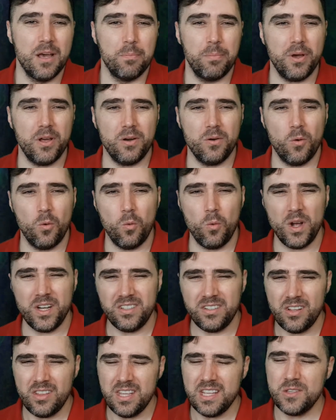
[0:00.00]
But
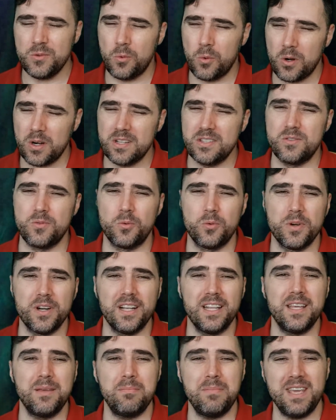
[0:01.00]
what do these words
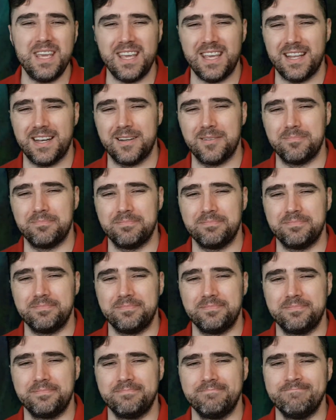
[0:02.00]
really mean?
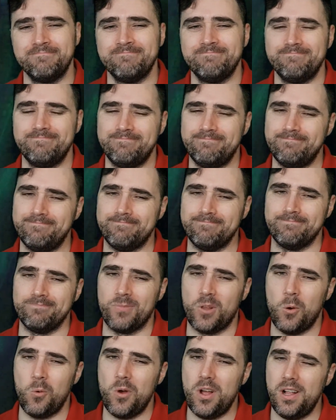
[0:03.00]

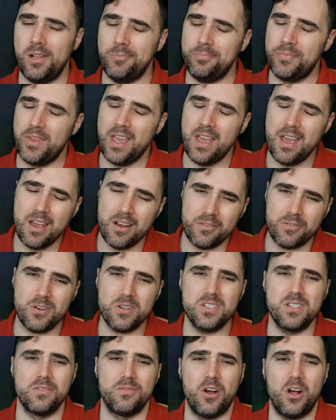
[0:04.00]
Well,
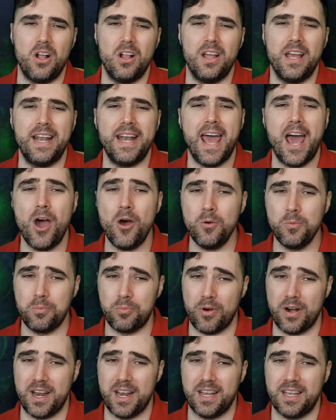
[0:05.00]
first of all, an
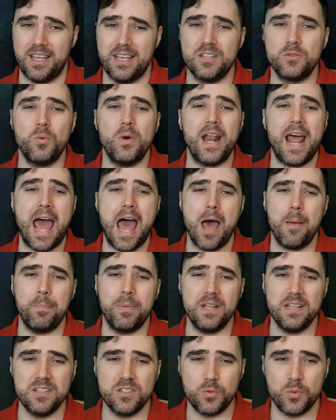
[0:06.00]
outbreak is what
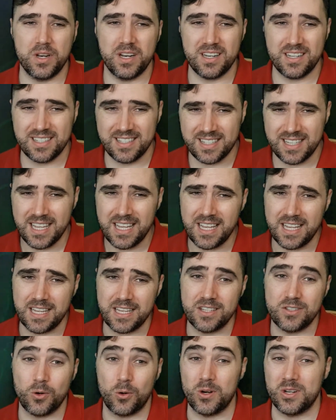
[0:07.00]
happens when a
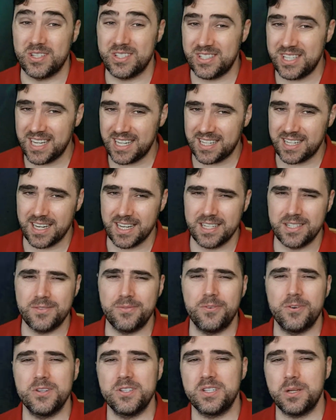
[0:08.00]
disease or sickness
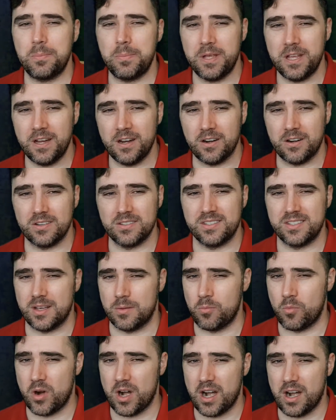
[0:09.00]
first appears
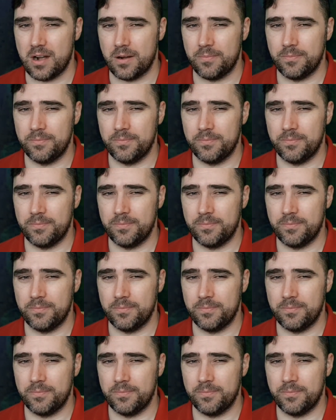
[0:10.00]
somewhere.